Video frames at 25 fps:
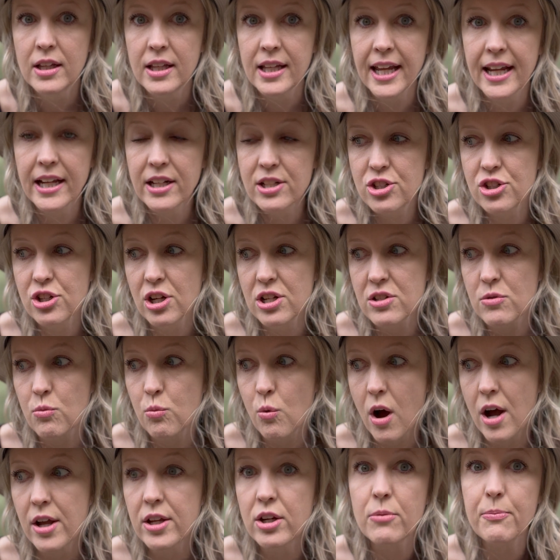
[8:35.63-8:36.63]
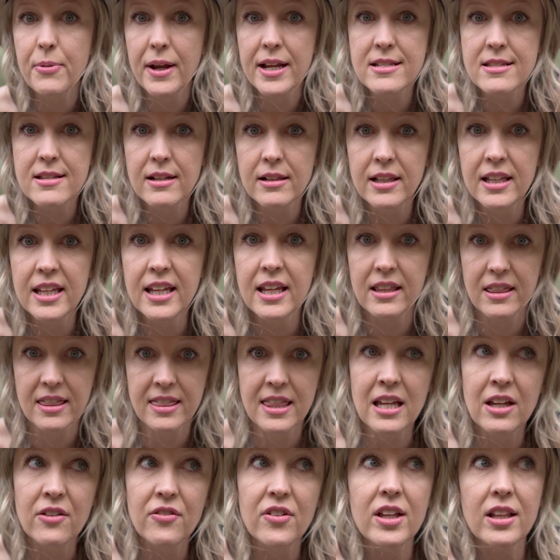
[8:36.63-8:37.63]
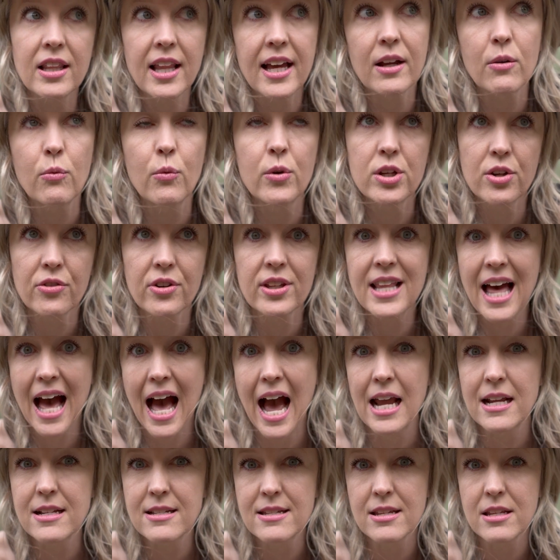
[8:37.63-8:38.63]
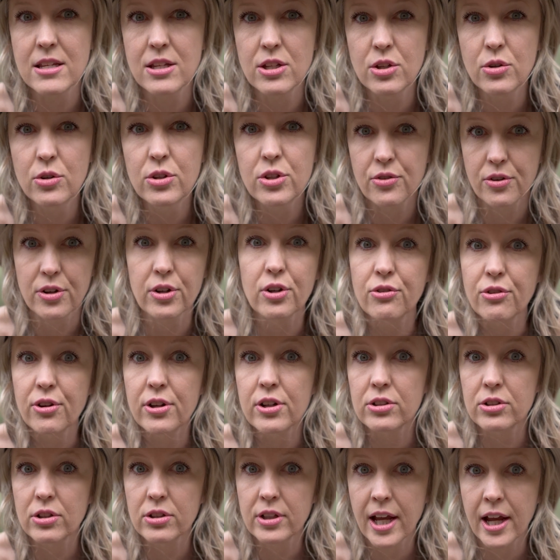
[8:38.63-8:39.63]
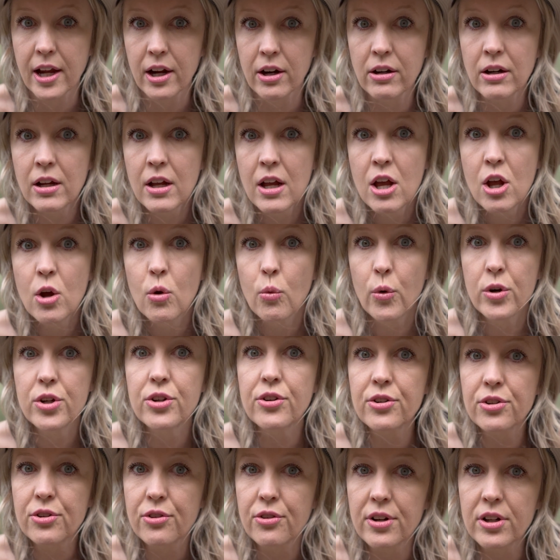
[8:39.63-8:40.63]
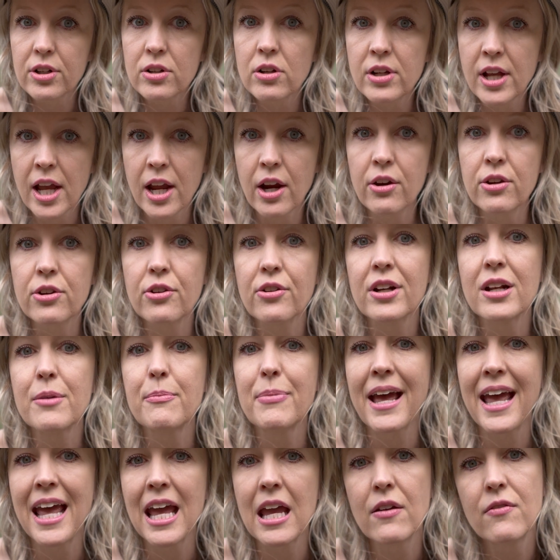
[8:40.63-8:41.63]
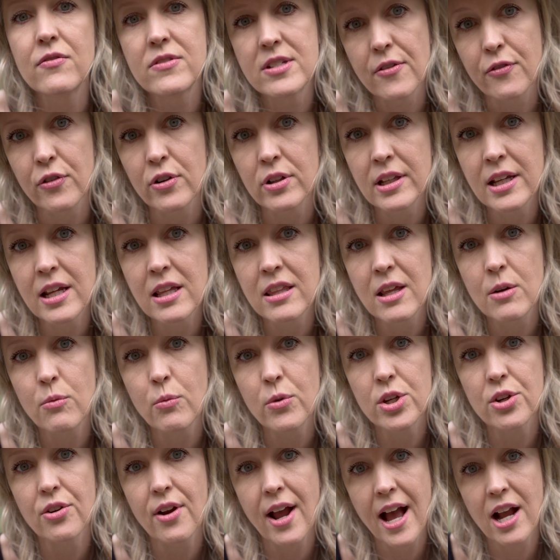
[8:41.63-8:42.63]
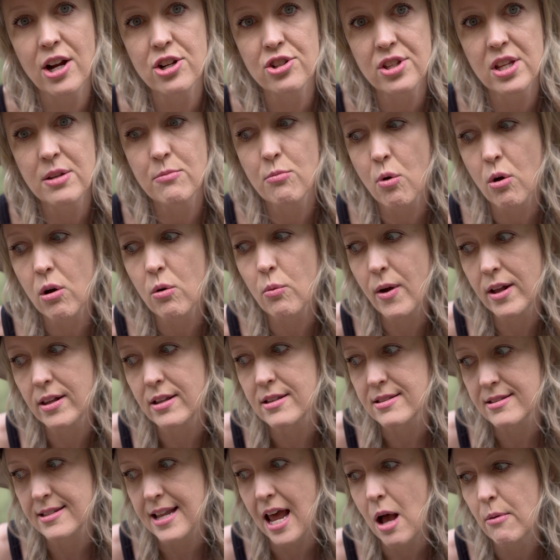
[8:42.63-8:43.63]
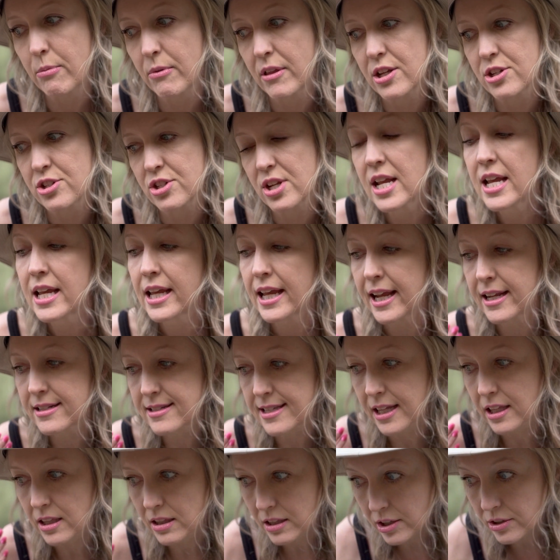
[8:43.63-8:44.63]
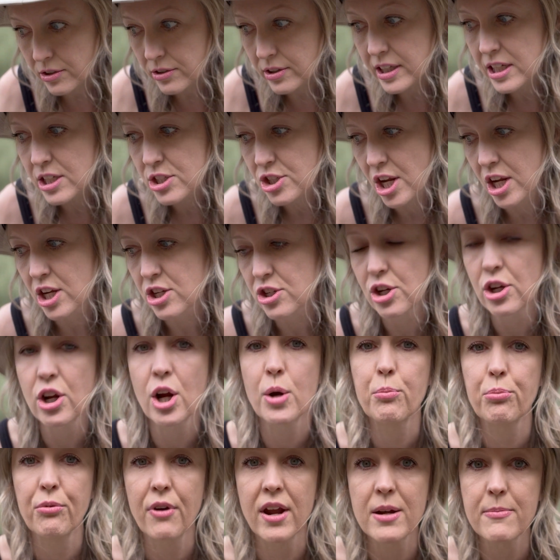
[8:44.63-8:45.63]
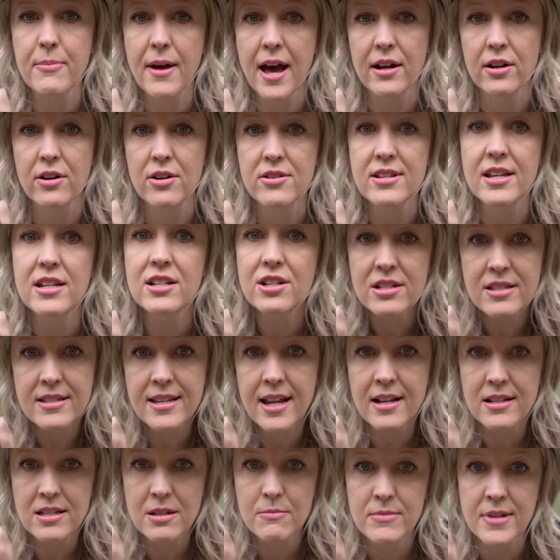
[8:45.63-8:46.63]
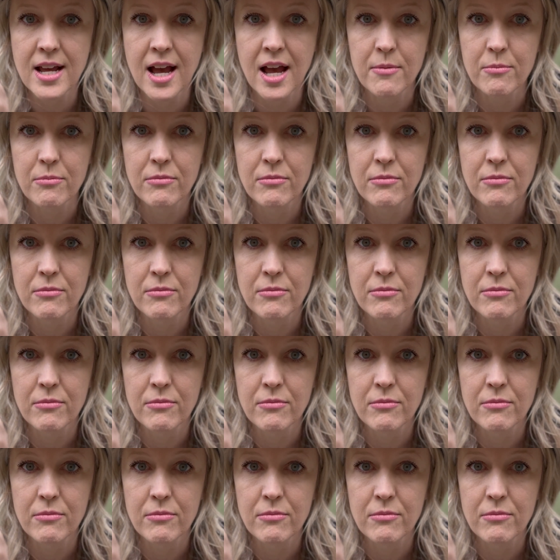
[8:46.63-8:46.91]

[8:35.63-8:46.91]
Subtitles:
It's just while you're think of it like when you're in the ICU, you're in critical care. When you're in critical care, you're going to behave differently than when you're actually more well established. It's literally changing our brain patterns. It just takes some time.